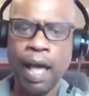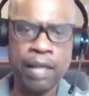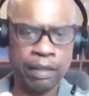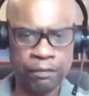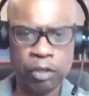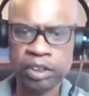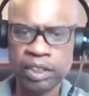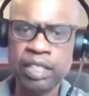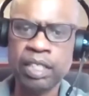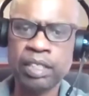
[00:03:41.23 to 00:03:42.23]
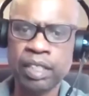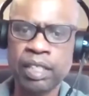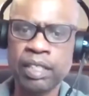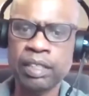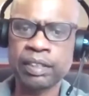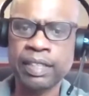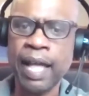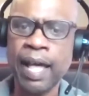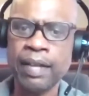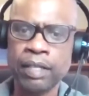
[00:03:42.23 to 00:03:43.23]
And the first tenet is
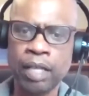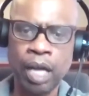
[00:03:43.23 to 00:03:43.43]
that